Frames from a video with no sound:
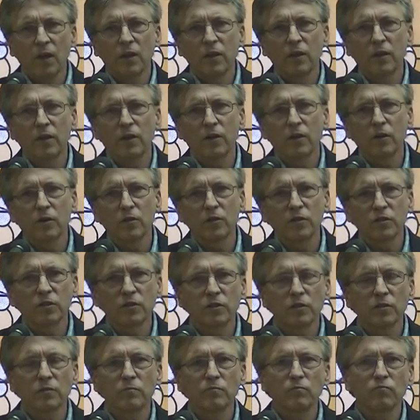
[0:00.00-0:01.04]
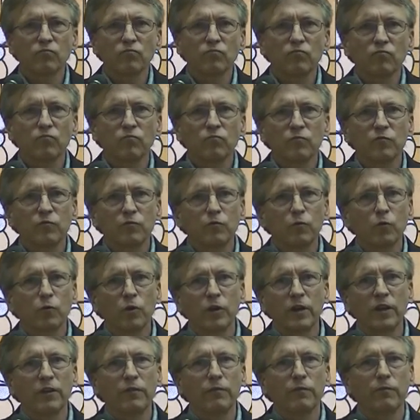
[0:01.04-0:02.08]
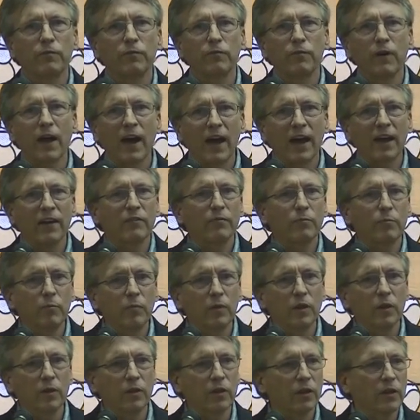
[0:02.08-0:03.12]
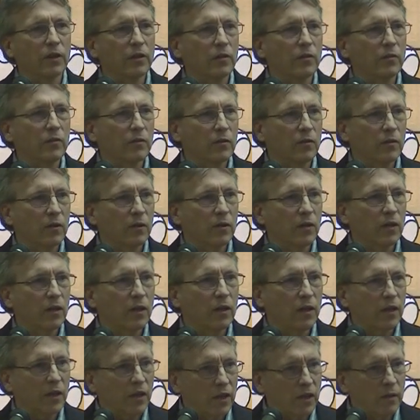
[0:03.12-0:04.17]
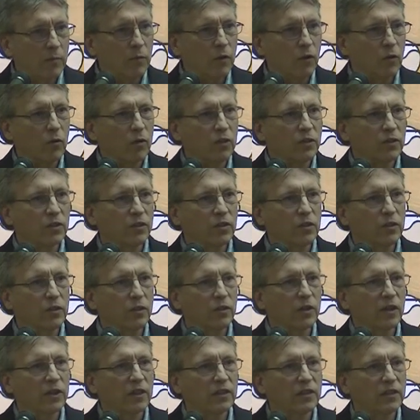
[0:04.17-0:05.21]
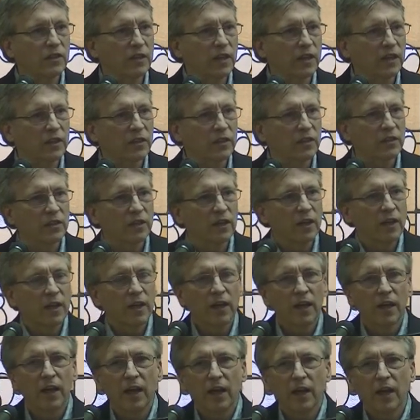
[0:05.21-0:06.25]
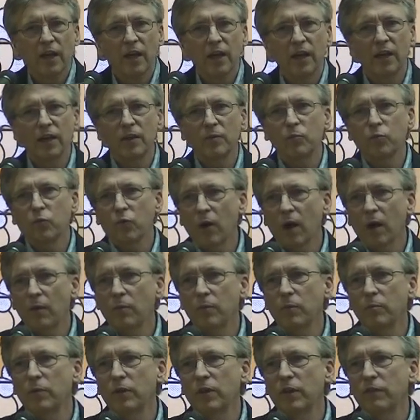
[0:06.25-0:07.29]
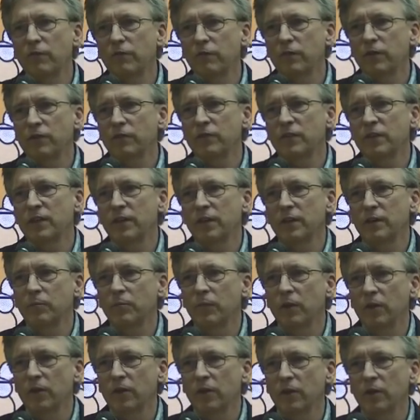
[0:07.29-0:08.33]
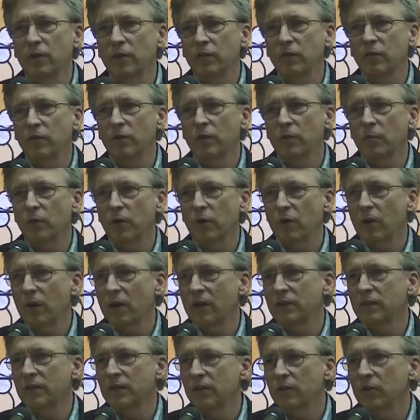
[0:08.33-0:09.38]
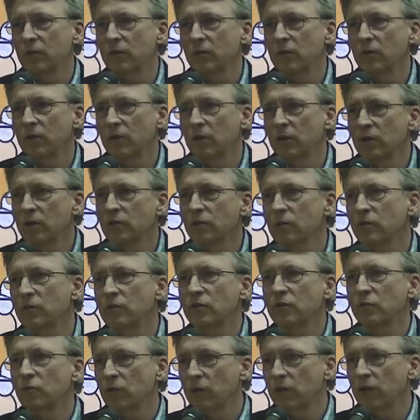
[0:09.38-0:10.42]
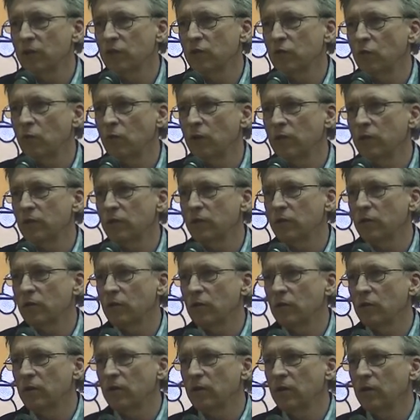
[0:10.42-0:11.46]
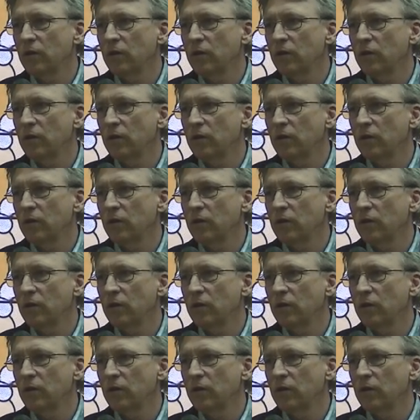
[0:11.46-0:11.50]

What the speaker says: There's 45 million immigrants in the United States, and probably 15 million of them are Latino. So it's 1/3.